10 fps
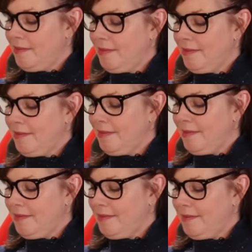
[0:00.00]

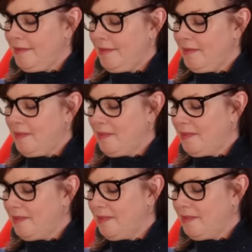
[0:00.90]

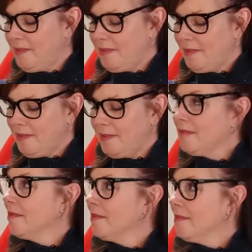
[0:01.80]

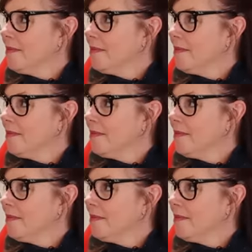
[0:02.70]
(not speaking)